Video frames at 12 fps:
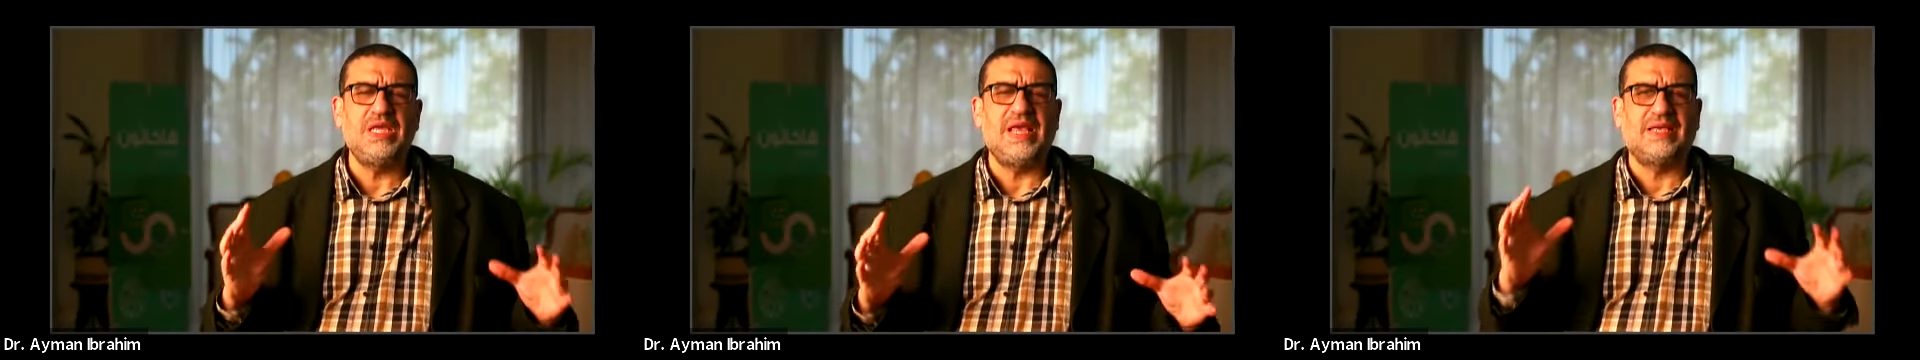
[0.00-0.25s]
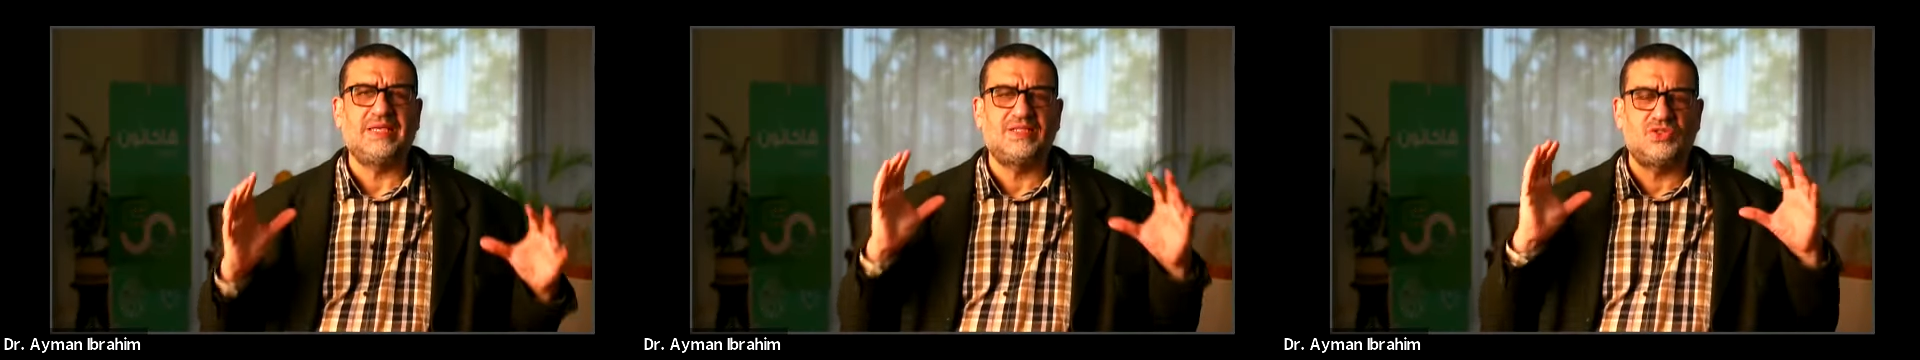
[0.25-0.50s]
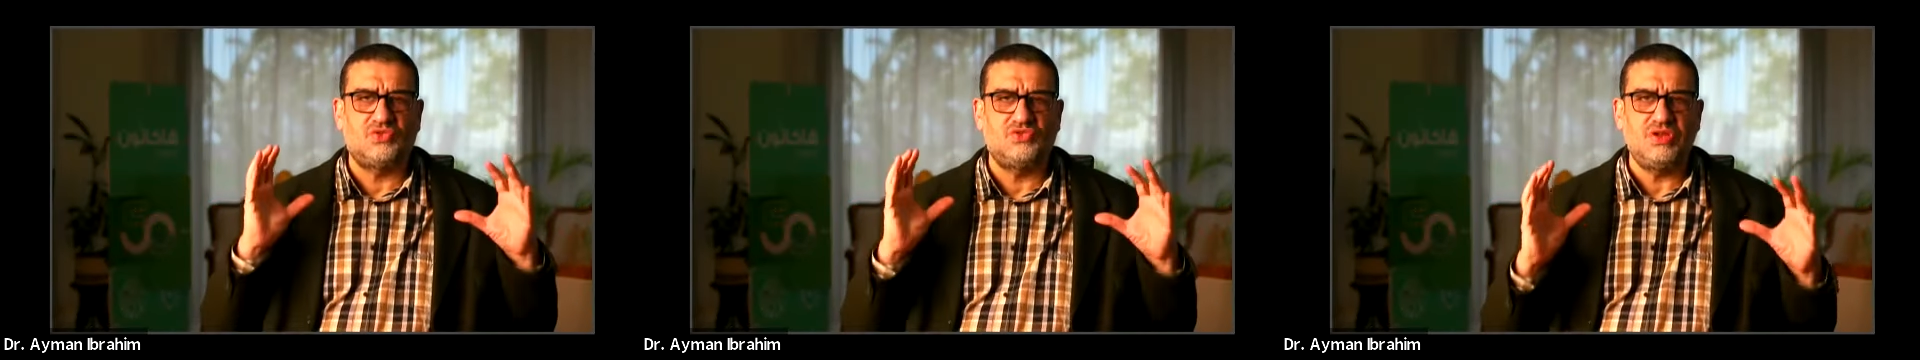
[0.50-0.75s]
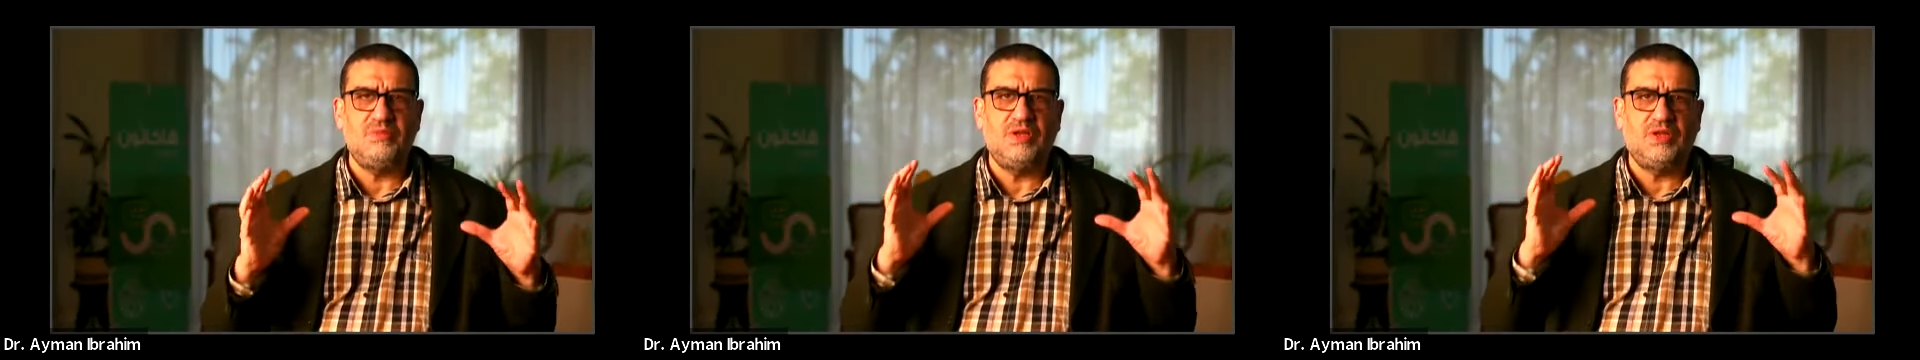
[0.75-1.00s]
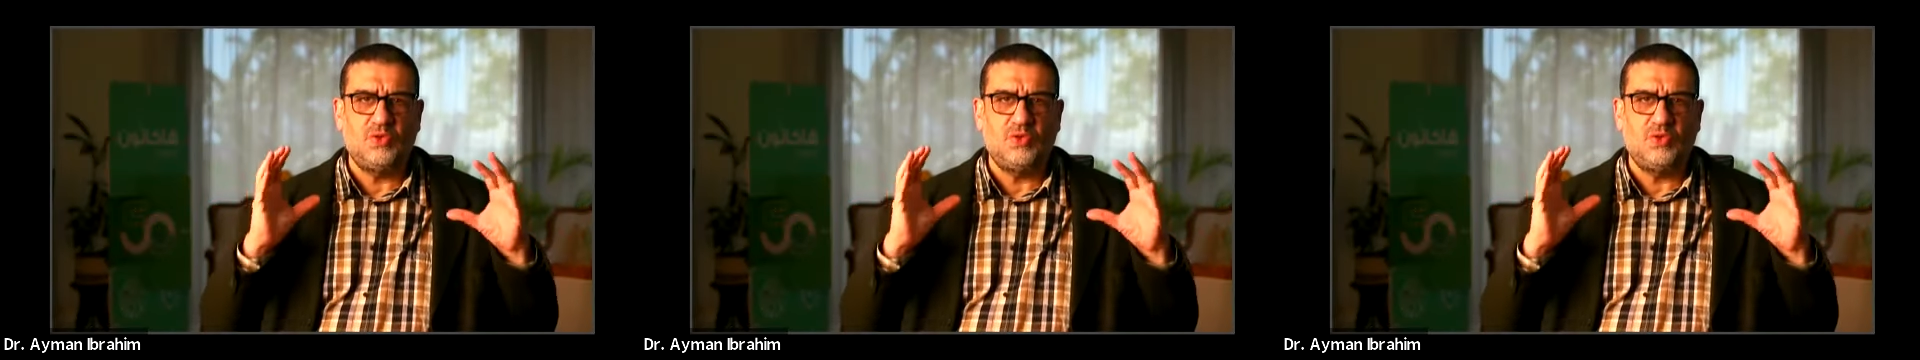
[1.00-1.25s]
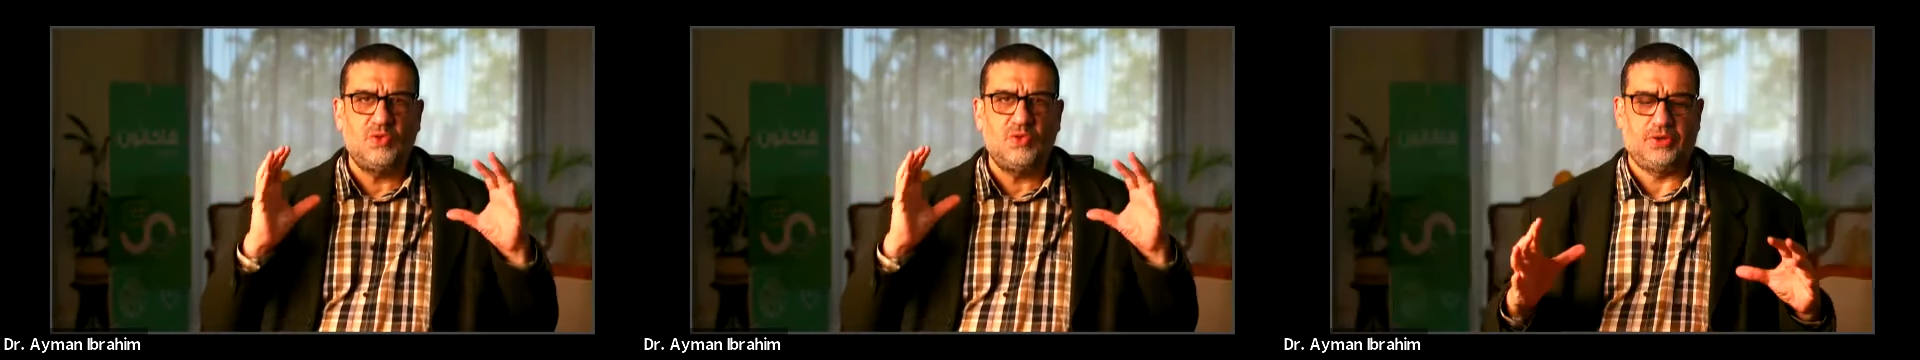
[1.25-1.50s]
extremely to the
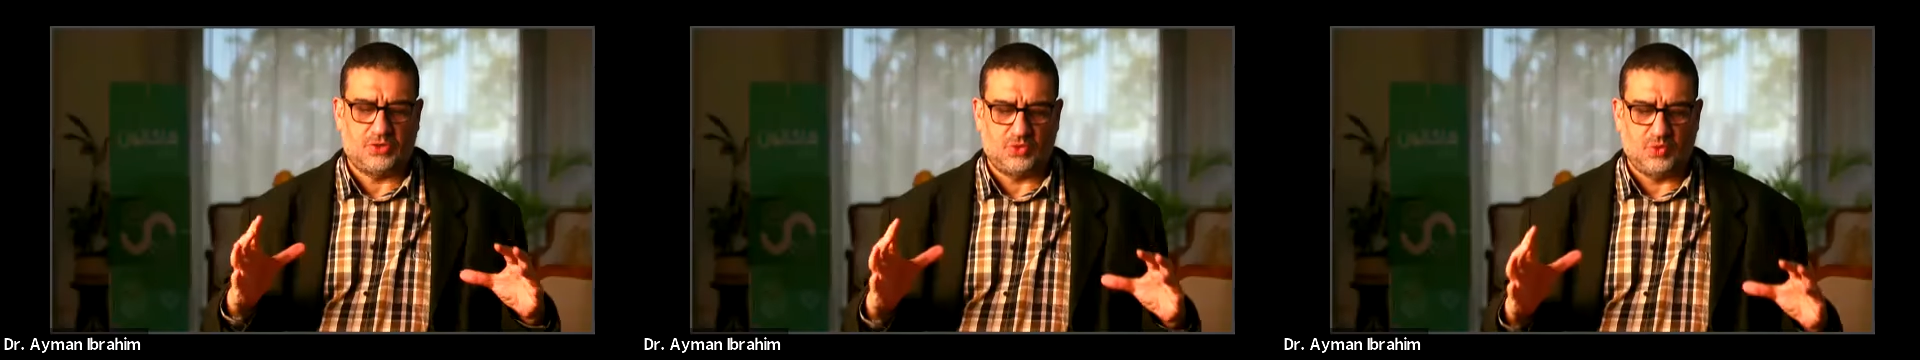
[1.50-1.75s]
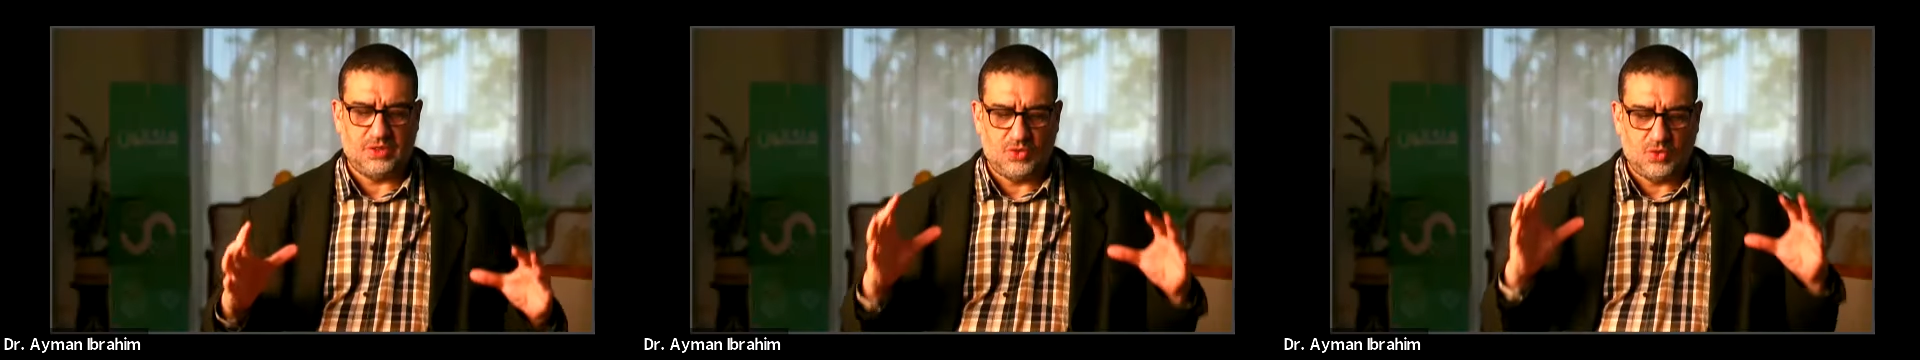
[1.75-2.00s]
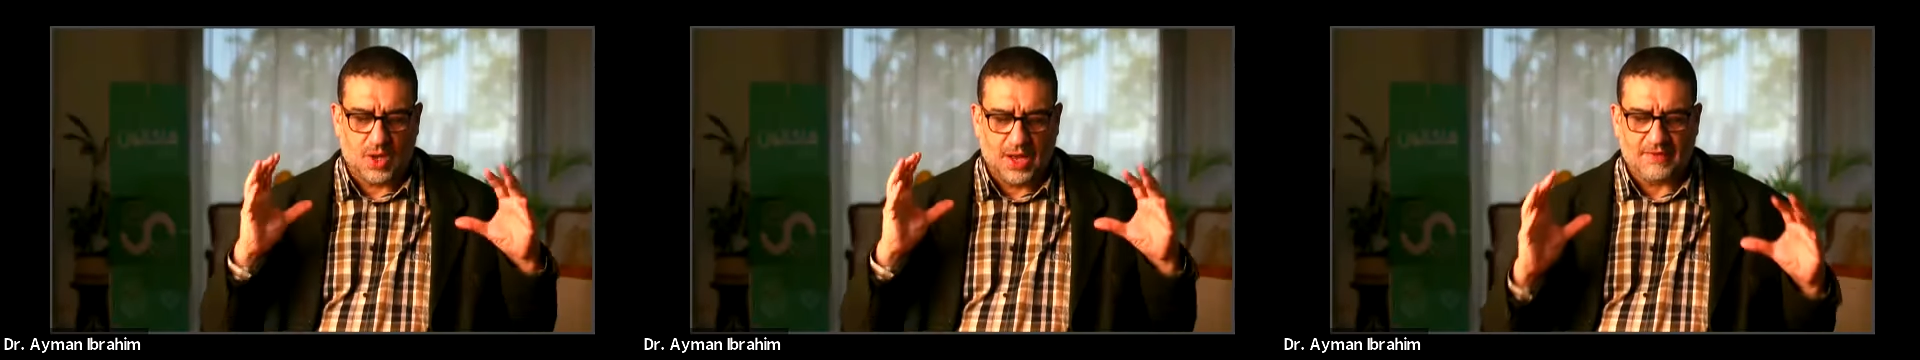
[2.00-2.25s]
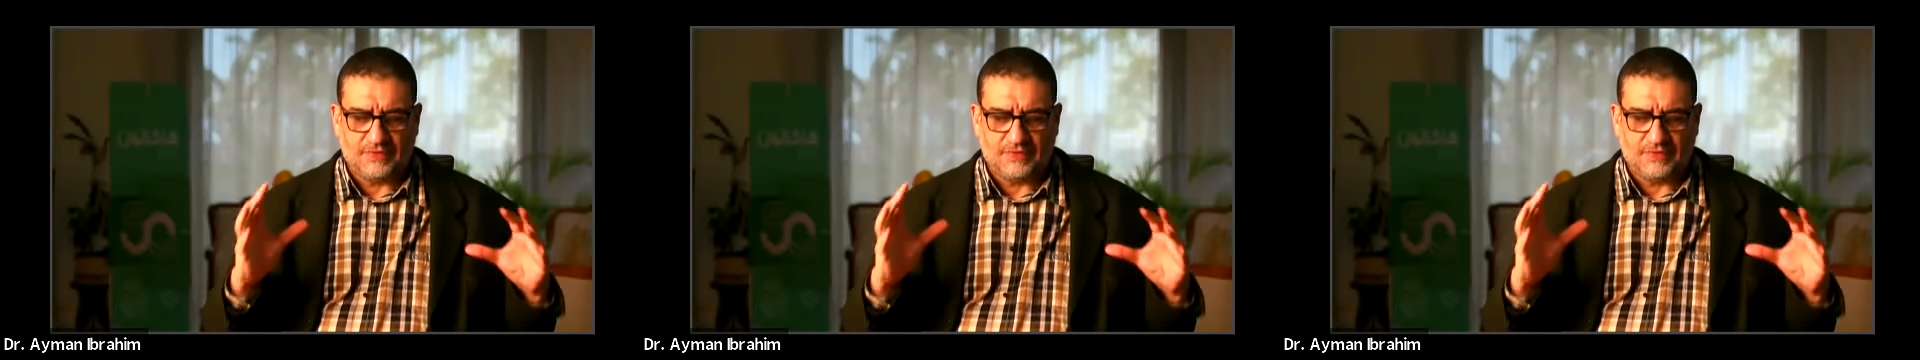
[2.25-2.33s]
point when you have